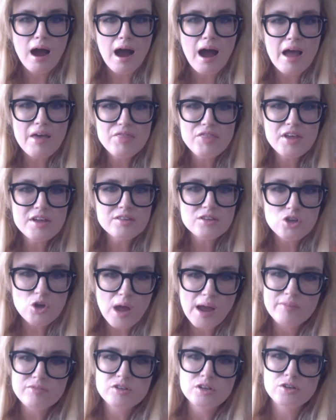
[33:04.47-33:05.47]
I think you
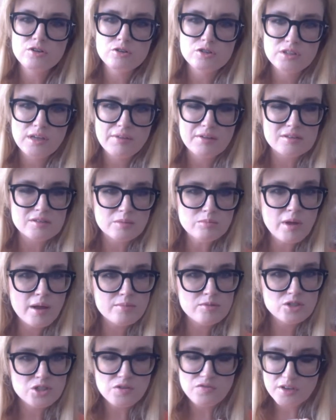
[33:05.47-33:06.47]
have to understand that
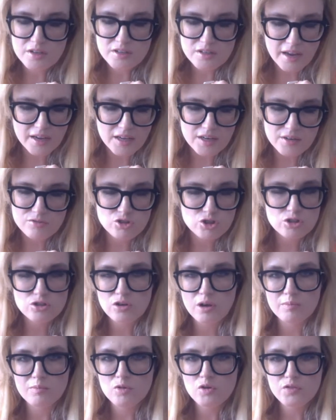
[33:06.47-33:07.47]
sometimes TV executives just
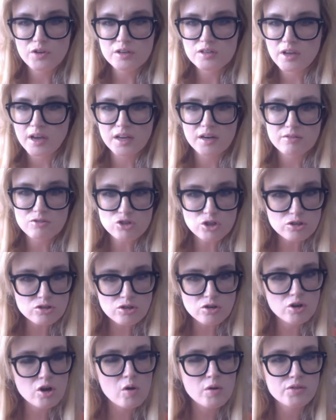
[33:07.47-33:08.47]
and movie executives just
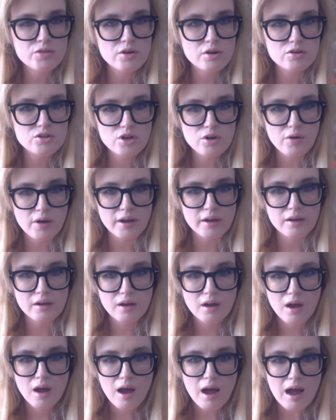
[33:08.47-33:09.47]
don't know what they're doing.
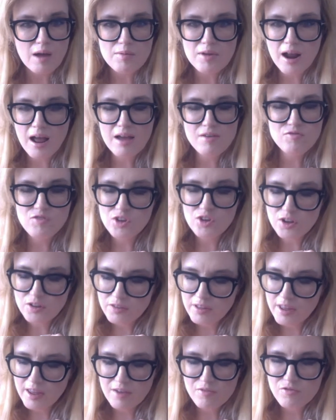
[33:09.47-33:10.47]
I mean, I feel
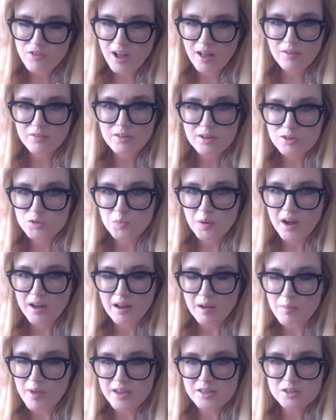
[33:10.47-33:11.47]
they felt that
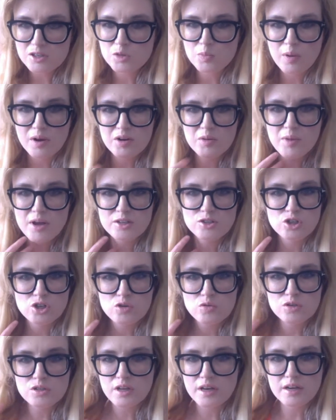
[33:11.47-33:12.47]
Sp- Amazing Spider-Man
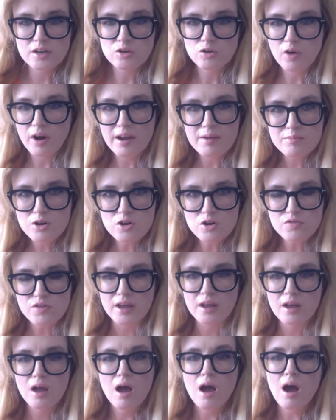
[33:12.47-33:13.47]
2 was like a great
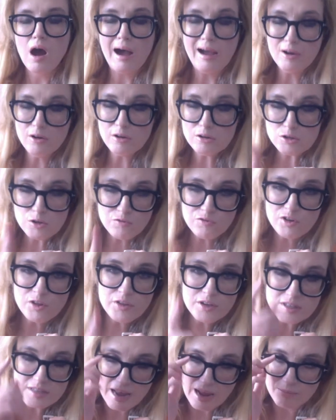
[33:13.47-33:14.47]
movie. I also feel
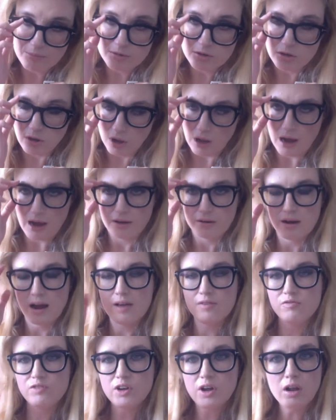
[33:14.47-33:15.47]
this happens a lot.
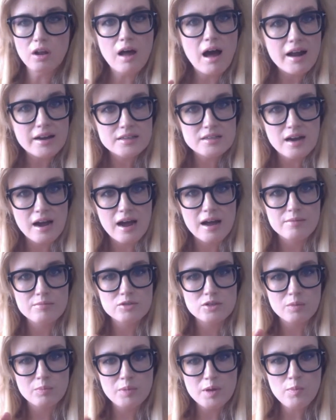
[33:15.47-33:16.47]
I feel a lot of
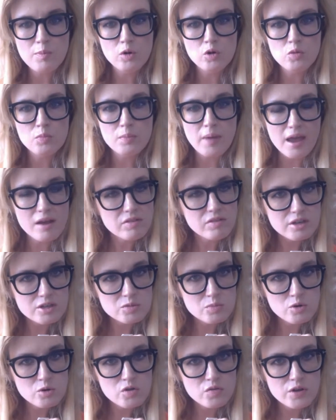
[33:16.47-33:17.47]
times uh, people who make
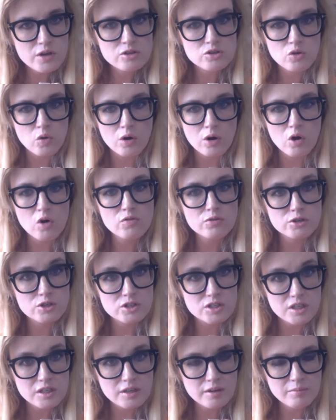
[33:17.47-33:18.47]
these movies or
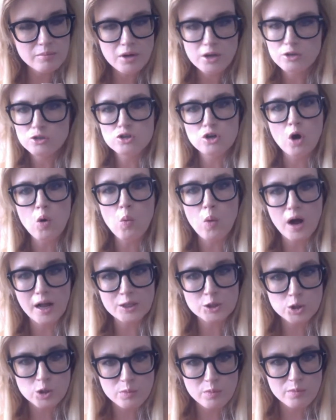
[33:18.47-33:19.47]
oversee them don't
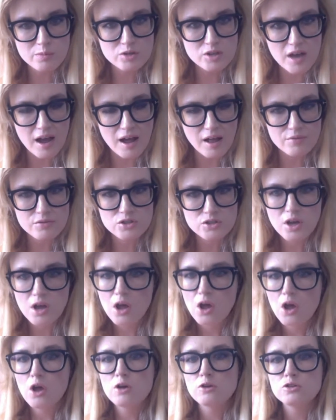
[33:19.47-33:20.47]
watch them themselves.
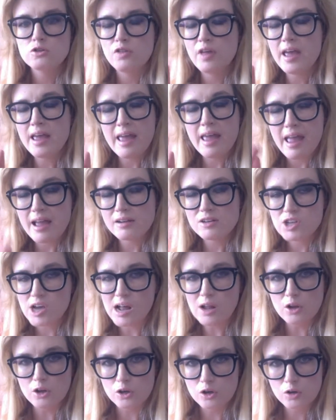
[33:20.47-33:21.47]
So they can't
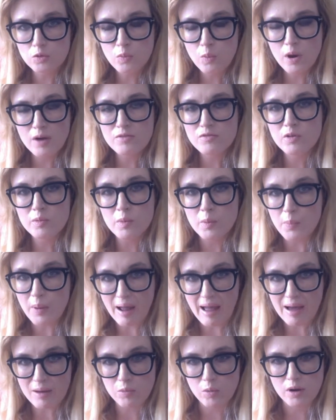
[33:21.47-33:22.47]
tell a good one from a
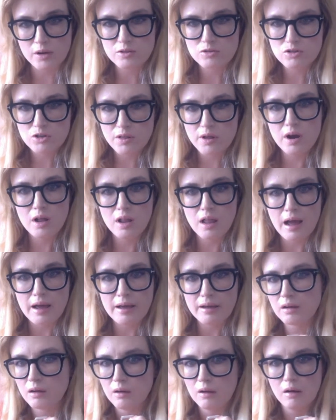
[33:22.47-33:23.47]
bad one. So they're
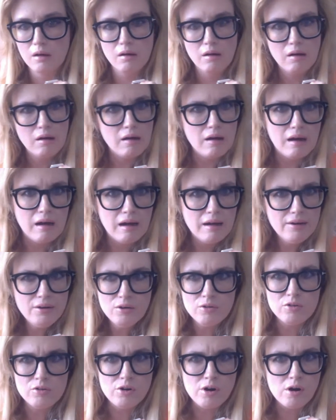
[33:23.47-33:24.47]
like, I
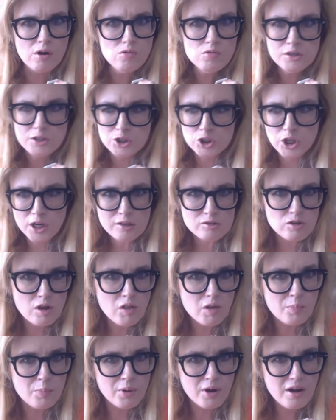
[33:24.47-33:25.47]
don't know. It checks
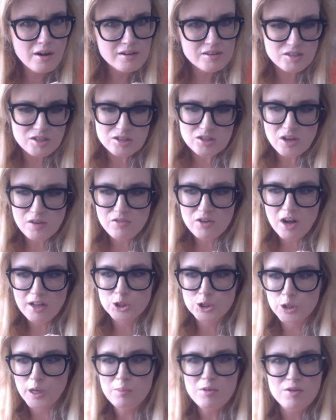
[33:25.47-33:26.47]
all the boxes. I've
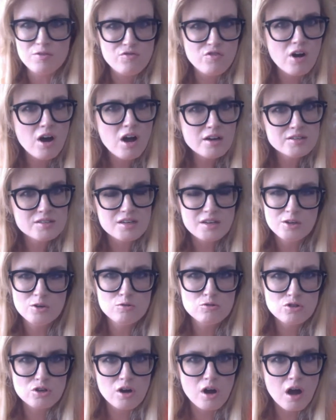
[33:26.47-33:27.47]
got Jamie Foxx in it,
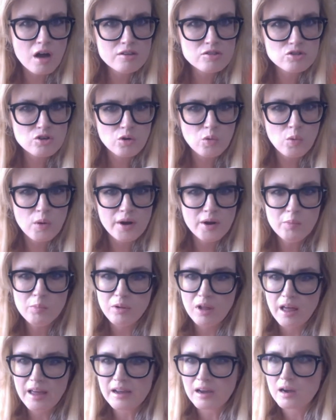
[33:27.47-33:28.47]
who's an Oscar winner
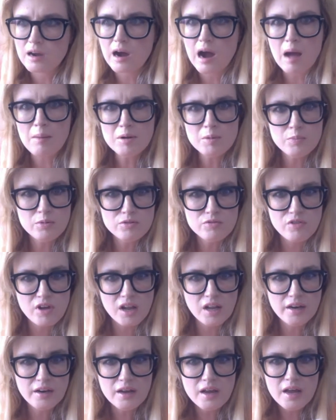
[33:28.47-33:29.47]
playing a comic book
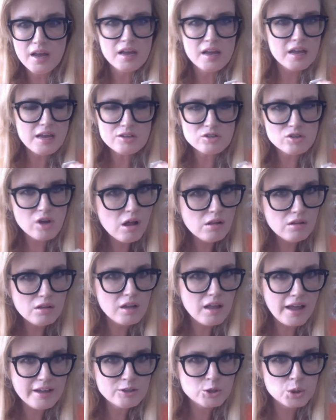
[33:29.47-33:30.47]
villain. He's all
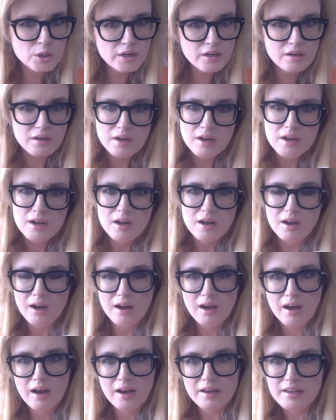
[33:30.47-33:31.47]
electric.
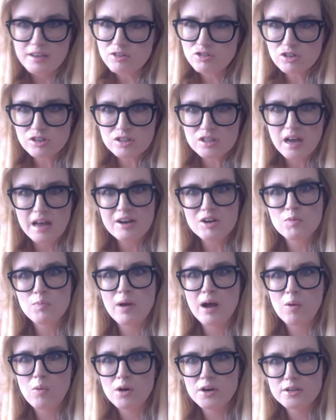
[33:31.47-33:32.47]
Uh, he's excited
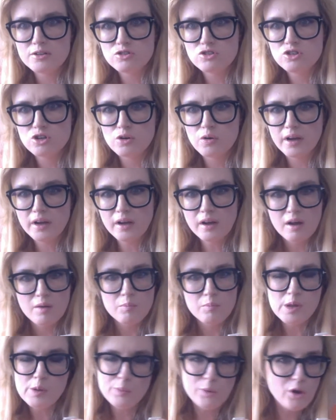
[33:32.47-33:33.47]
about what he's doing.
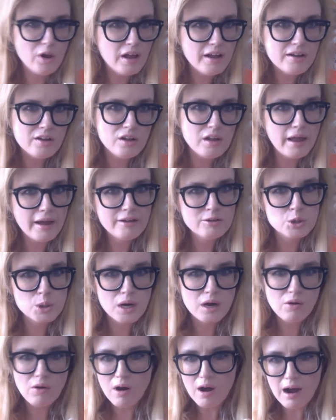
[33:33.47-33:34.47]
People like
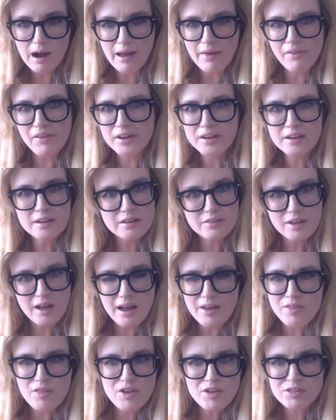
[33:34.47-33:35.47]
Electro. I think it,
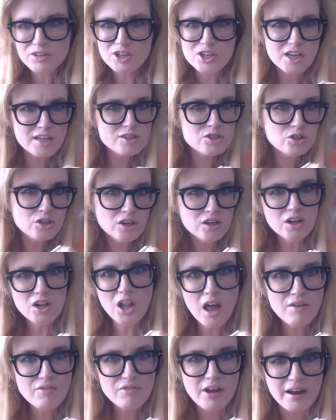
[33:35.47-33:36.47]
I think the kids are
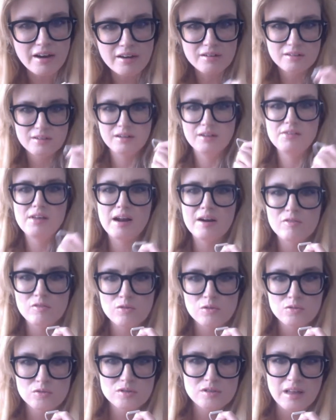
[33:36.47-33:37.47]
gonna love it. And then
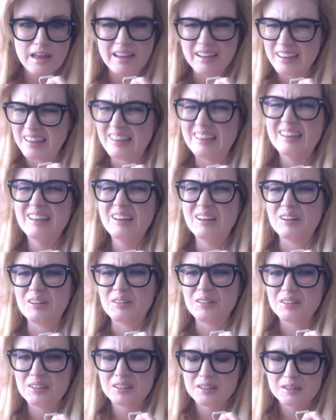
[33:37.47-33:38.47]
everyone was like,
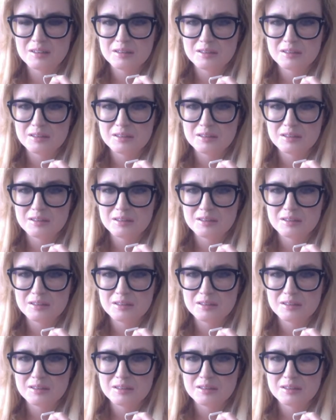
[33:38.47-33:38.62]
"Ew,